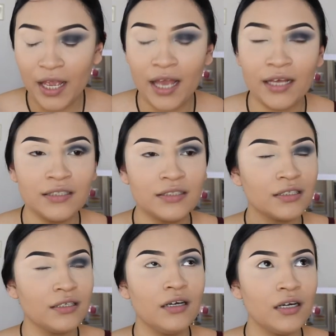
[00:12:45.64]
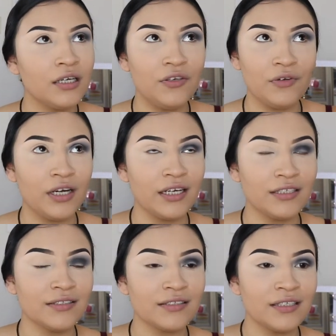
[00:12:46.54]
And you
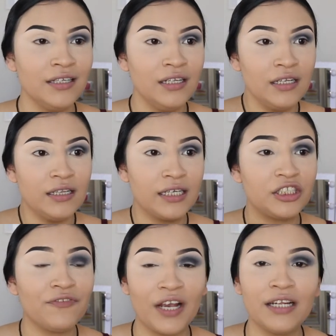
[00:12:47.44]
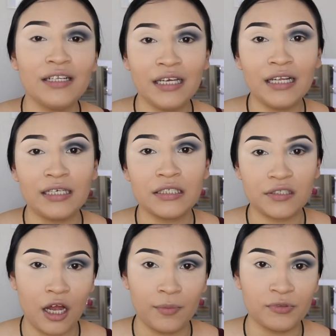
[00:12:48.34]
guys, like, she finally, like,
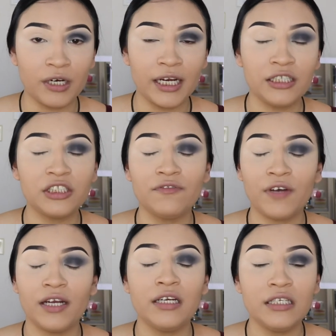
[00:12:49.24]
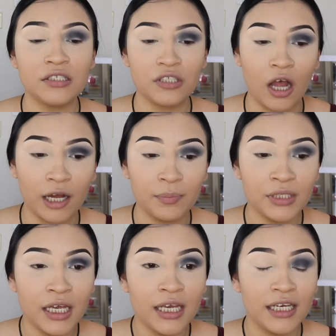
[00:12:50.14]
stopped, right? She finally
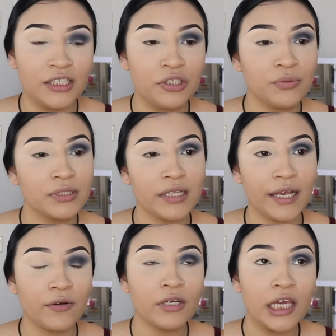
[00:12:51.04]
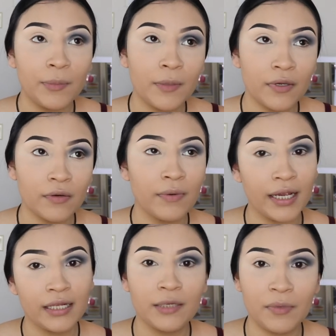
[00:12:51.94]
stopped, and she was like, okay, maybe you're
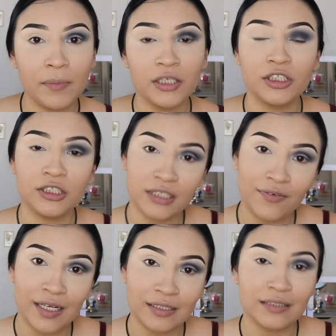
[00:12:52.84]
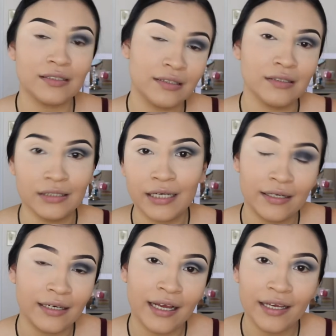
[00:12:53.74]
right, like, maybe I should just leave it like this. It does look
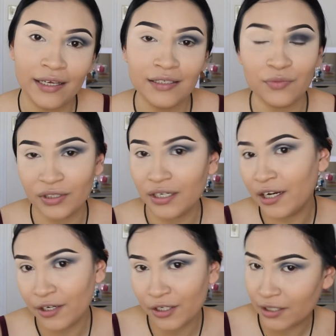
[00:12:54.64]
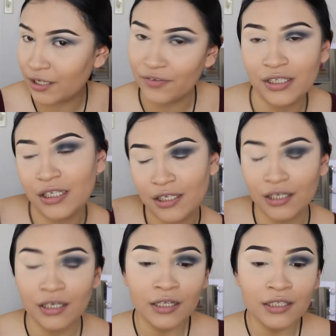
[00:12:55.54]
kind of nice with the hair and
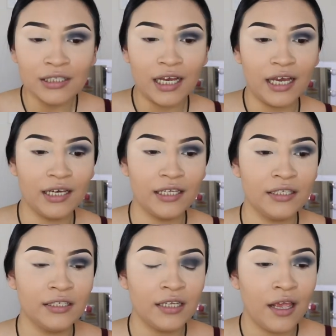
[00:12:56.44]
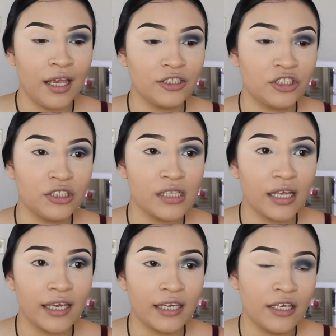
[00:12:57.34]
everything. And she's
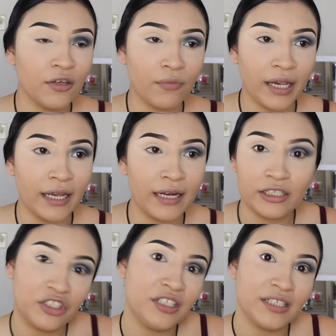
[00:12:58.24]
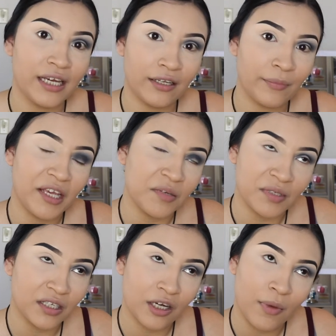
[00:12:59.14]
like, either way, like, she said, the makeup's
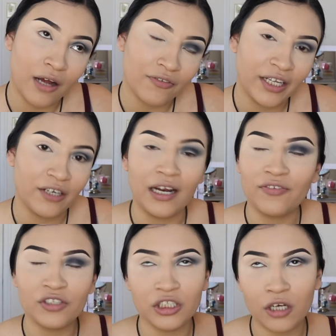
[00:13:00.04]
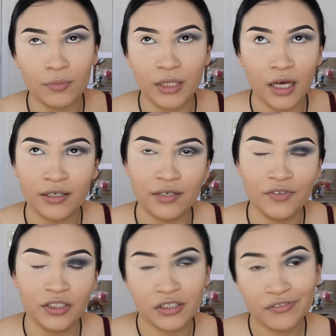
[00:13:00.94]
gonna come off later. After she calmed down and
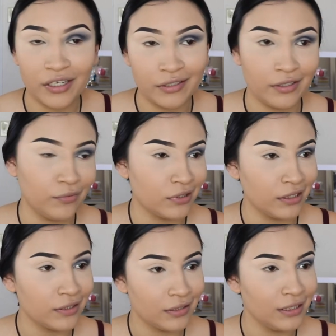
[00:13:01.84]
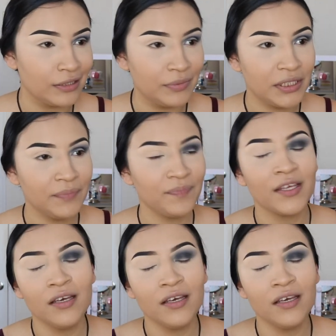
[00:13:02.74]
everything, she finally was listening to me.